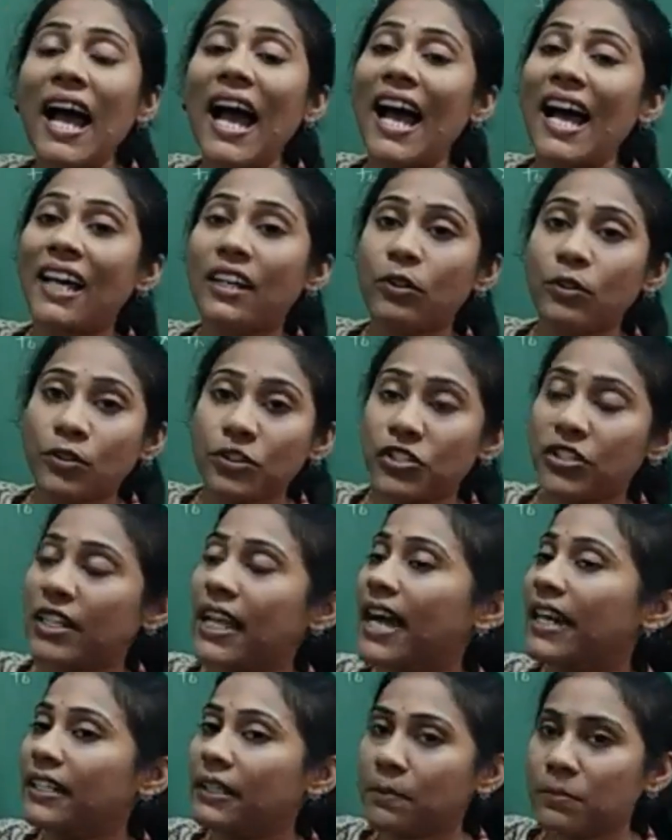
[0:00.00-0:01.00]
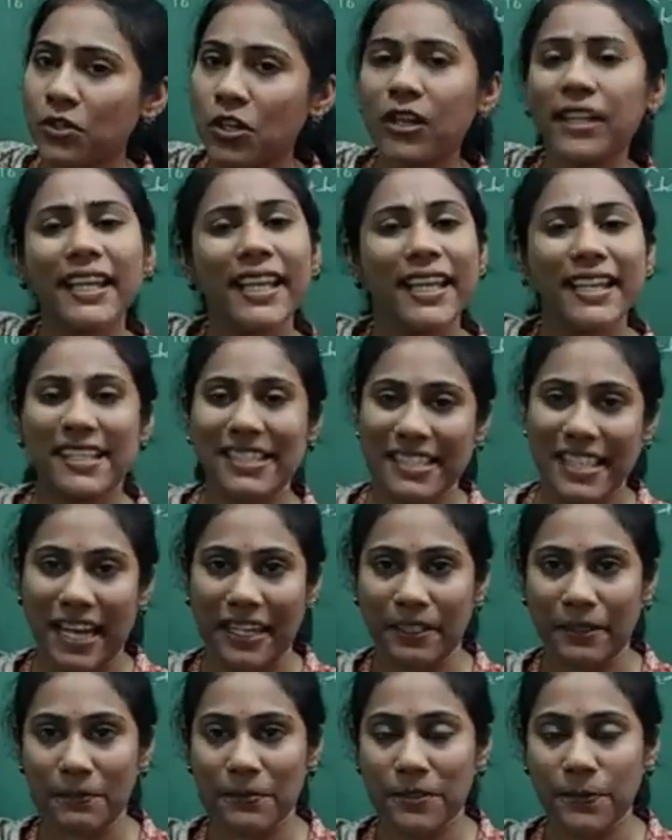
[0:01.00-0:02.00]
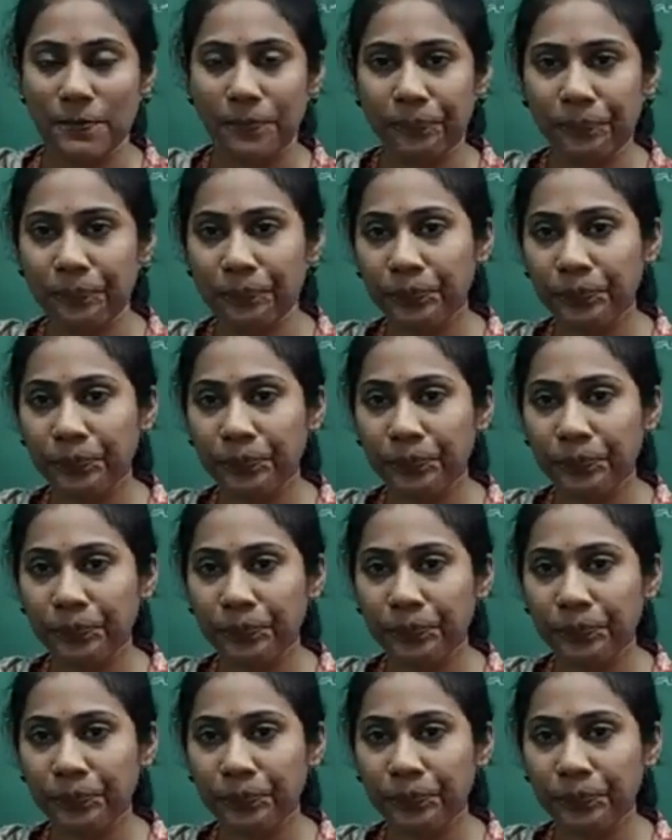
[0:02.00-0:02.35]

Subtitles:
halogen atoms or X atoms.